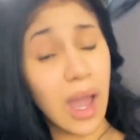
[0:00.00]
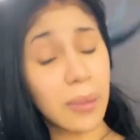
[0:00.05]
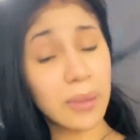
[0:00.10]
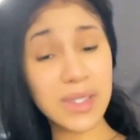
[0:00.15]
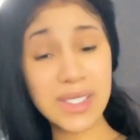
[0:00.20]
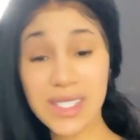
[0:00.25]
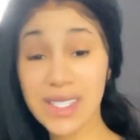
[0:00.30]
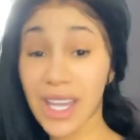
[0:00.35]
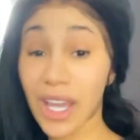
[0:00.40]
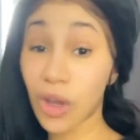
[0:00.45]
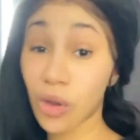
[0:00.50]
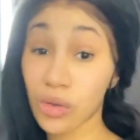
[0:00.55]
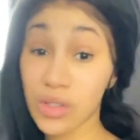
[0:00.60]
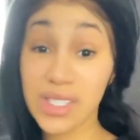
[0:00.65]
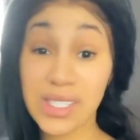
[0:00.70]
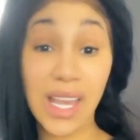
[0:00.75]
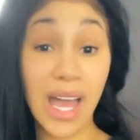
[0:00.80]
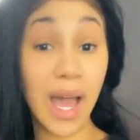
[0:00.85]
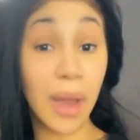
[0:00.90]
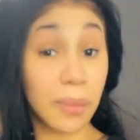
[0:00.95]
going to stay on
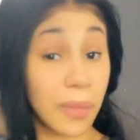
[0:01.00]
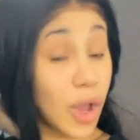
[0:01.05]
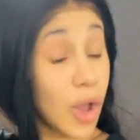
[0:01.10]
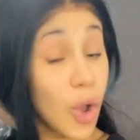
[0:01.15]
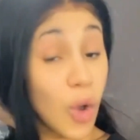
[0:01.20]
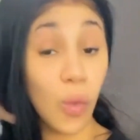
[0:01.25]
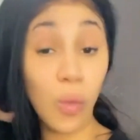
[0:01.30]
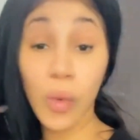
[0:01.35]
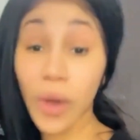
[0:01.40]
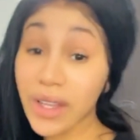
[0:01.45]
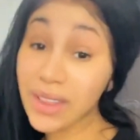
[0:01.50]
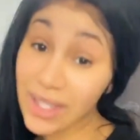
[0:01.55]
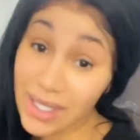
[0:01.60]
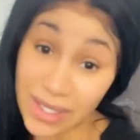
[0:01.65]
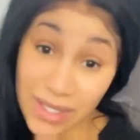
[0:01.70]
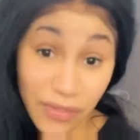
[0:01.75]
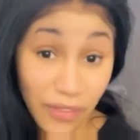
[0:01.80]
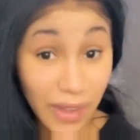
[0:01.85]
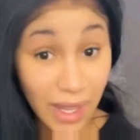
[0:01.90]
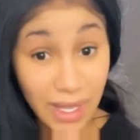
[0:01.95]
top. With
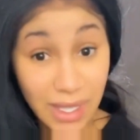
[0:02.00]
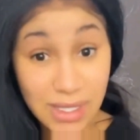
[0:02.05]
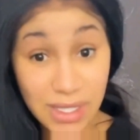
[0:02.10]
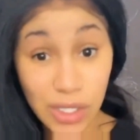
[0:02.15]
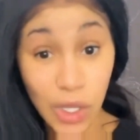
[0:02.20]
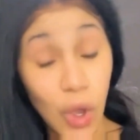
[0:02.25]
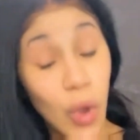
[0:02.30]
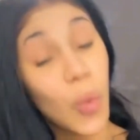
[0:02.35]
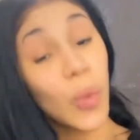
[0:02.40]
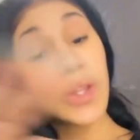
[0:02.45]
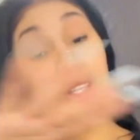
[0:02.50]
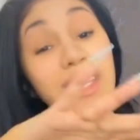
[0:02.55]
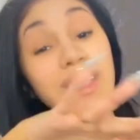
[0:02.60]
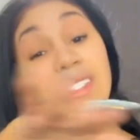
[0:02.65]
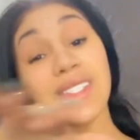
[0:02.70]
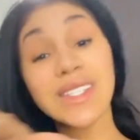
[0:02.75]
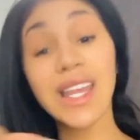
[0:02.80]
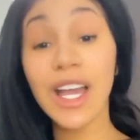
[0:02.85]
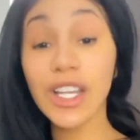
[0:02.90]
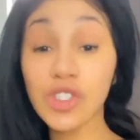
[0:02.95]
this face, with
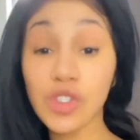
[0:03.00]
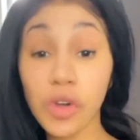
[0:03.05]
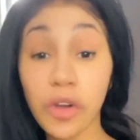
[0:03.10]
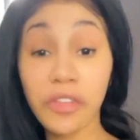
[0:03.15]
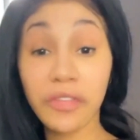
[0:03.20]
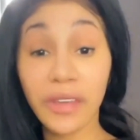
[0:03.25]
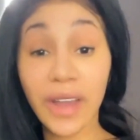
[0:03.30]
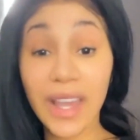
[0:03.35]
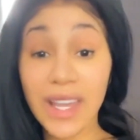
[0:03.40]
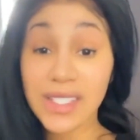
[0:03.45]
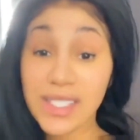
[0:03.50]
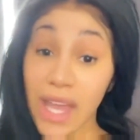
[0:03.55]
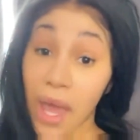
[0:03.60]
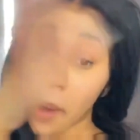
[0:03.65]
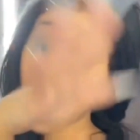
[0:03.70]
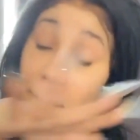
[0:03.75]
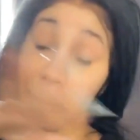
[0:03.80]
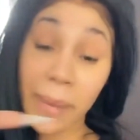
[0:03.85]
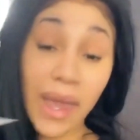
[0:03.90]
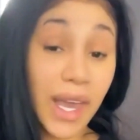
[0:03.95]
this natural face,
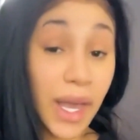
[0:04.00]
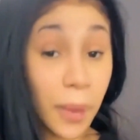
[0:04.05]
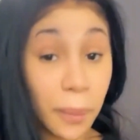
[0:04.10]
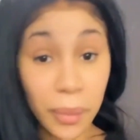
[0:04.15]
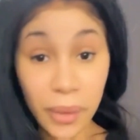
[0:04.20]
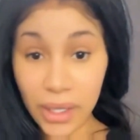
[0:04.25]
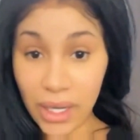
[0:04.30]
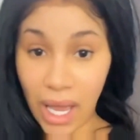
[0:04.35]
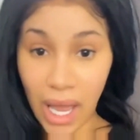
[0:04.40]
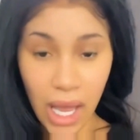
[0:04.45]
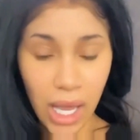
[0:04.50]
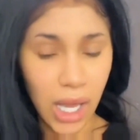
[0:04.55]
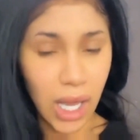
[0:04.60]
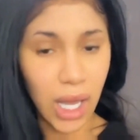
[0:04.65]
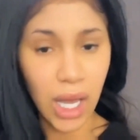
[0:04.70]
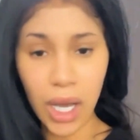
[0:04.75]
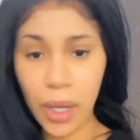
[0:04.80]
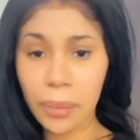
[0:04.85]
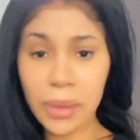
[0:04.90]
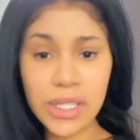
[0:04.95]
makeup or not,
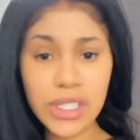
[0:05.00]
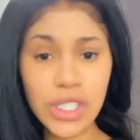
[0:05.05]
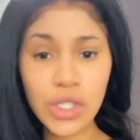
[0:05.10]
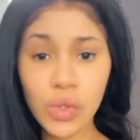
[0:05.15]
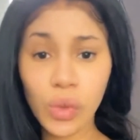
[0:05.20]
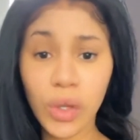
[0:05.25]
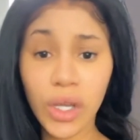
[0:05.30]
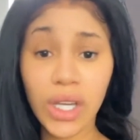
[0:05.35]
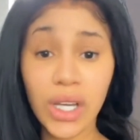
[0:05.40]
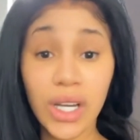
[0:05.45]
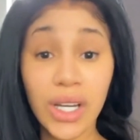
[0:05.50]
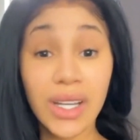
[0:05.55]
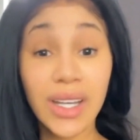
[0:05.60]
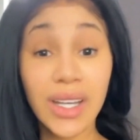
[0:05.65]
a bitch doing good.